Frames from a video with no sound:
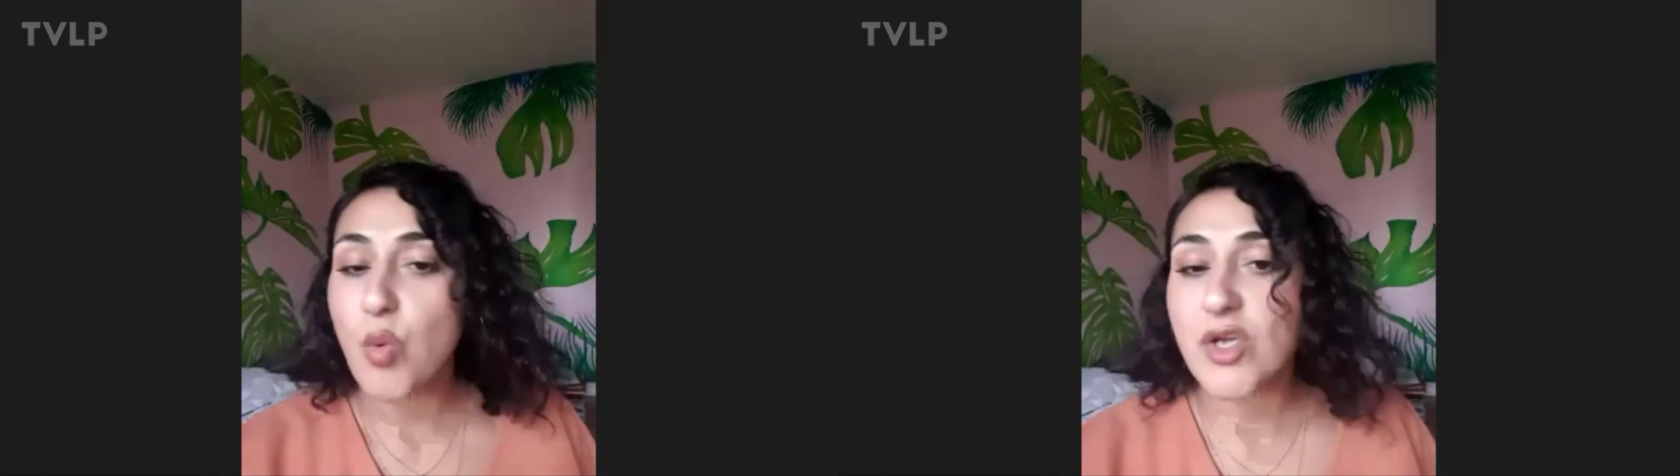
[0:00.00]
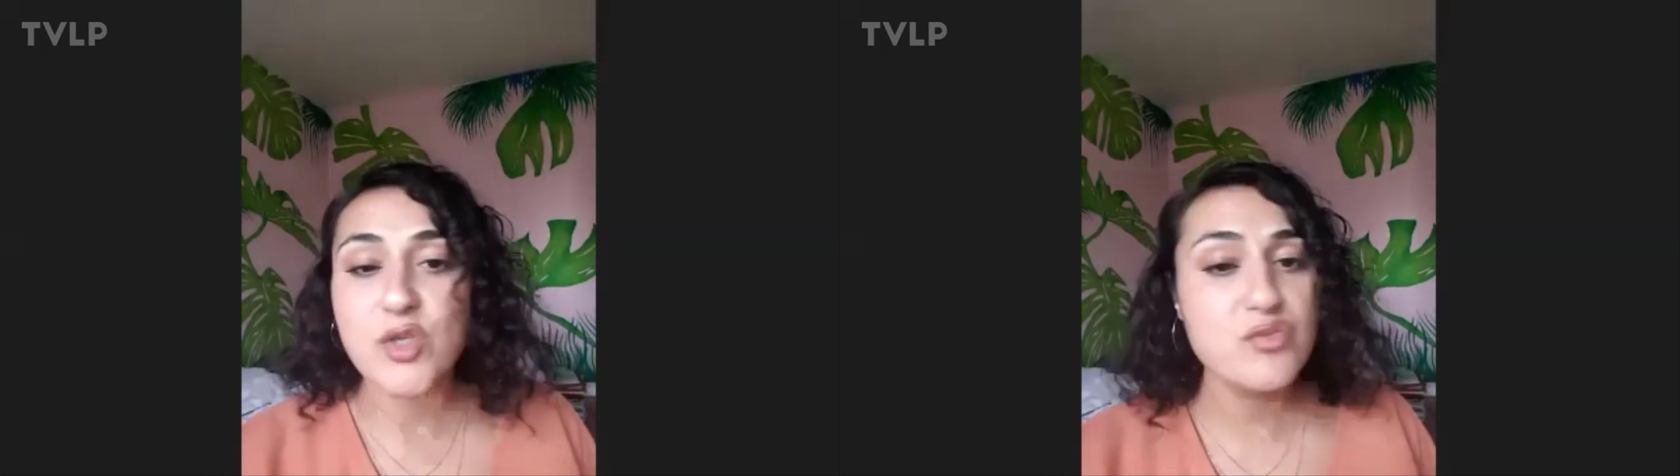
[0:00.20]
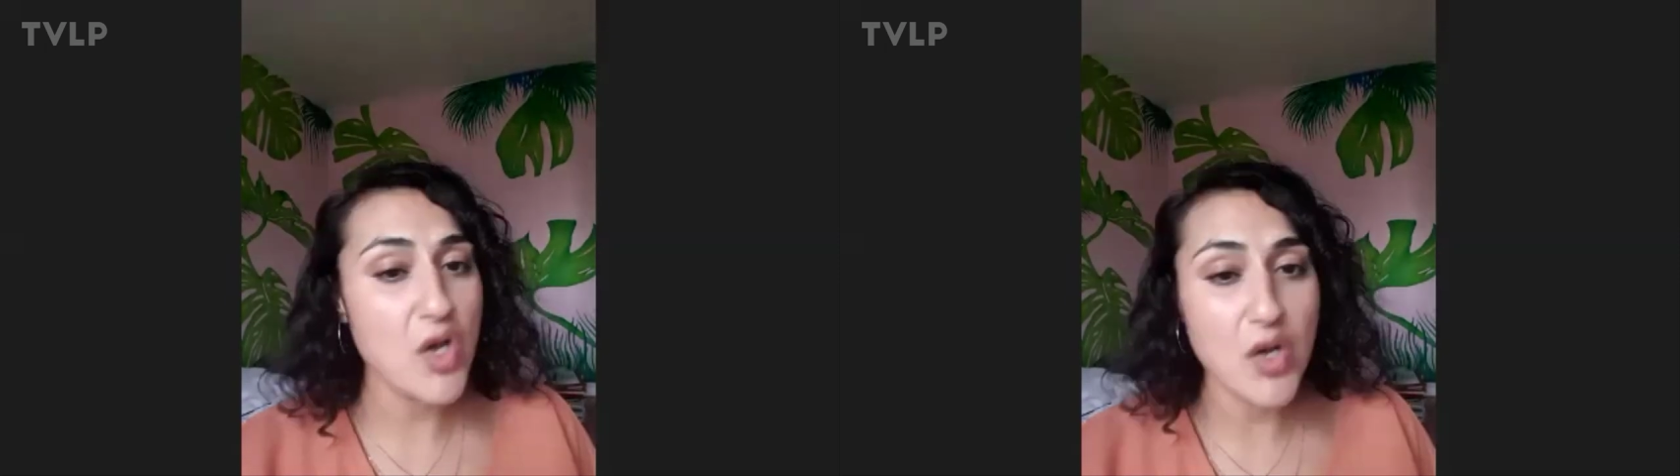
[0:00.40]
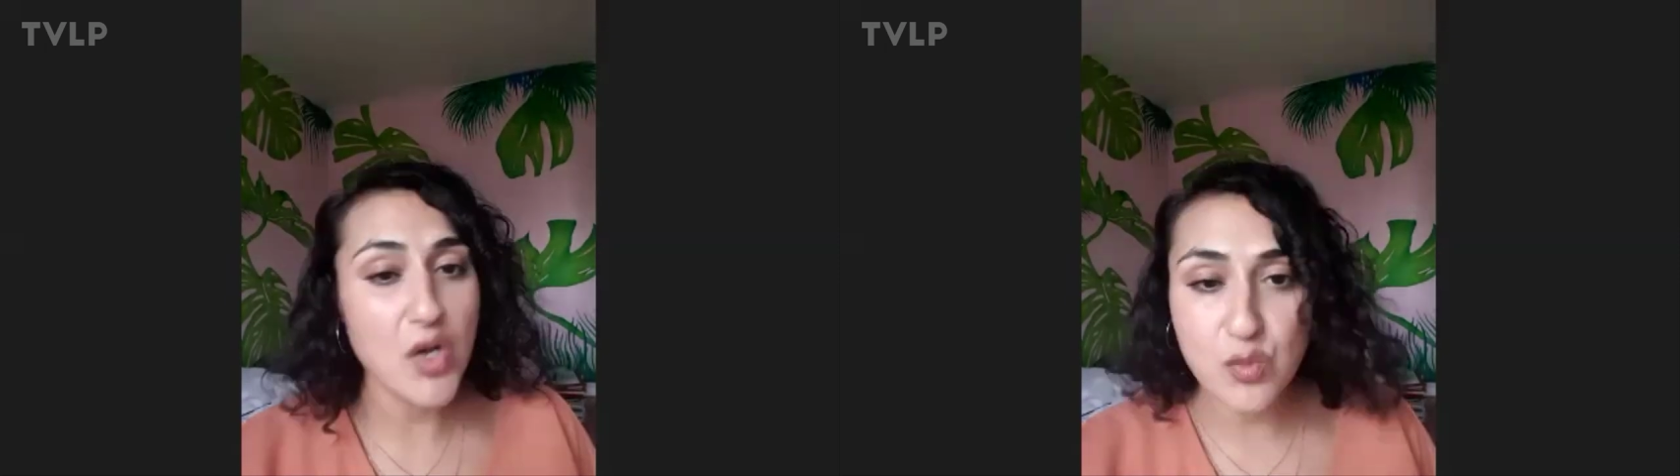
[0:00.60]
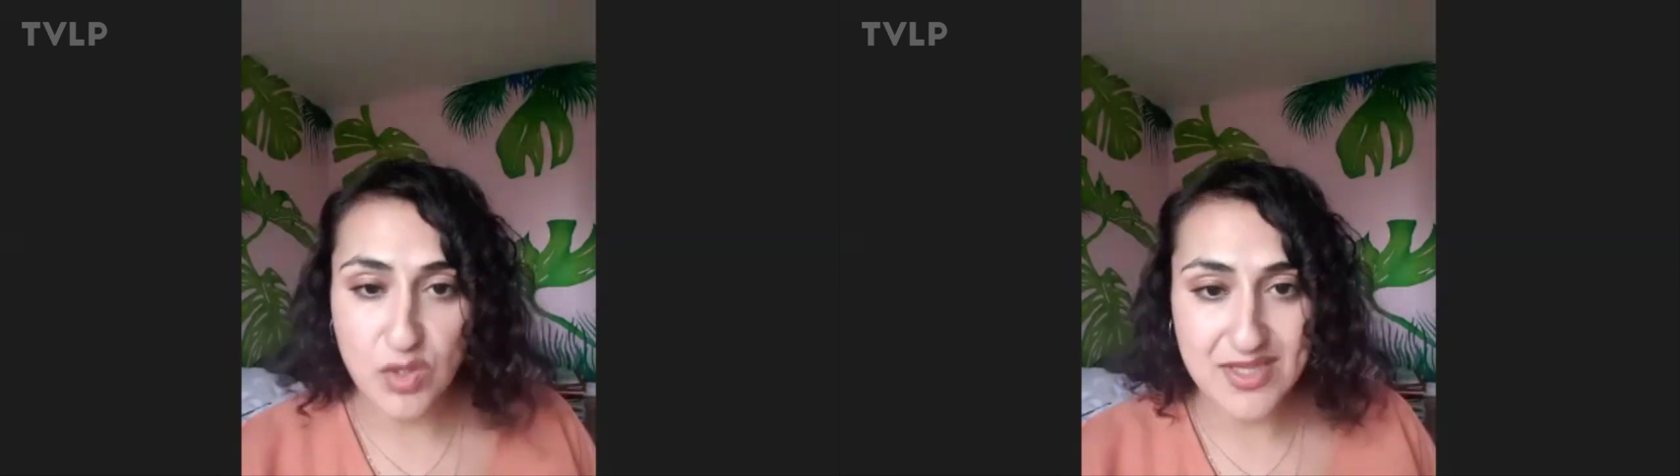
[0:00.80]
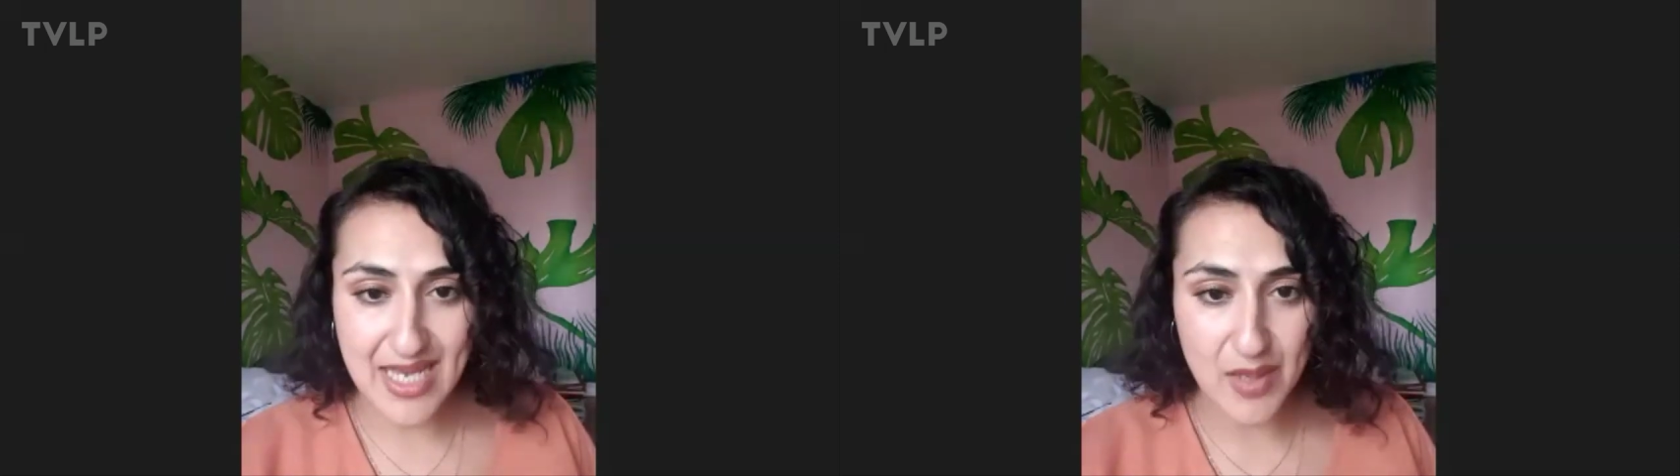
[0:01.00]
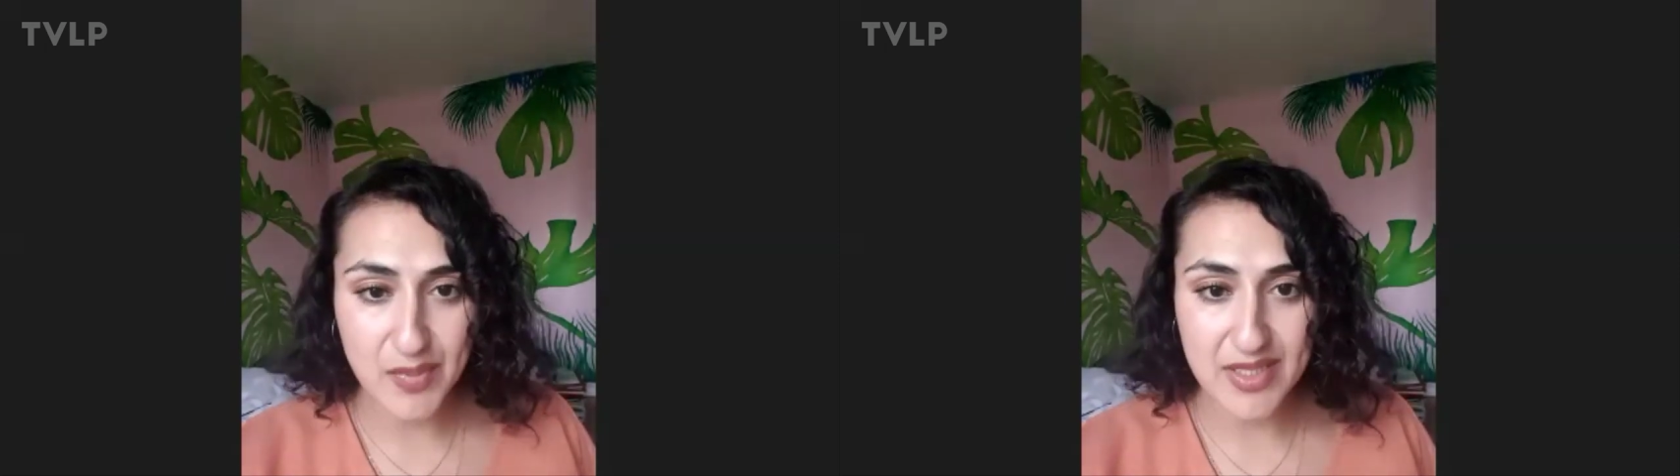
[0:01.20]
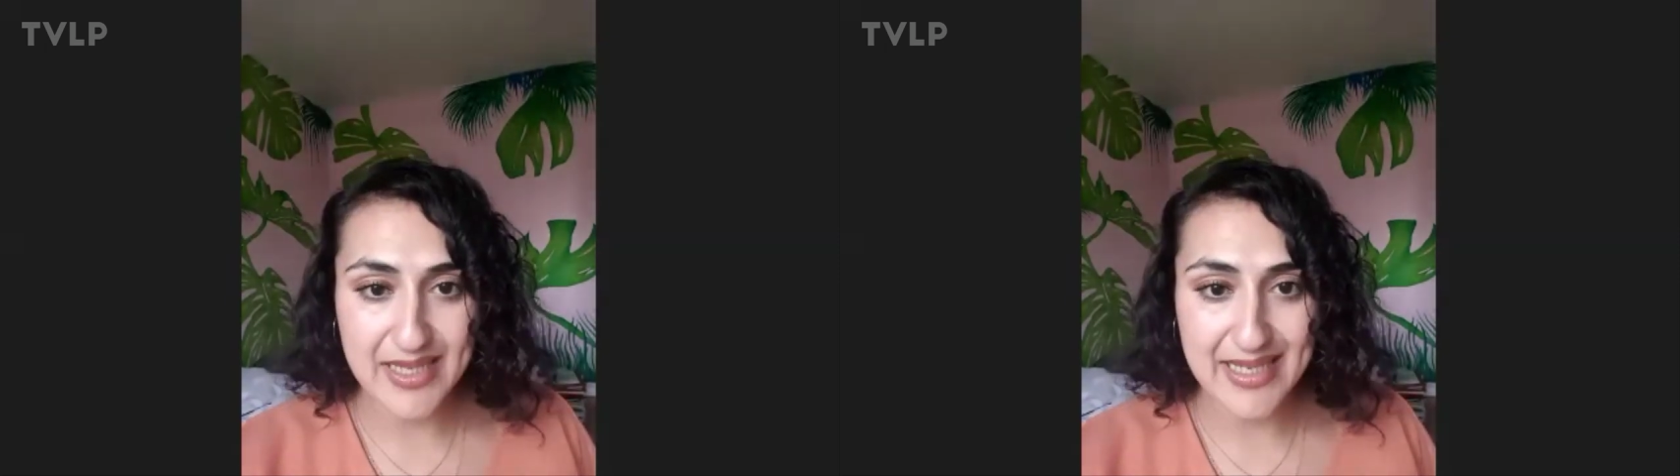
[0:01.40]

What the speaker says: What you don't want to happen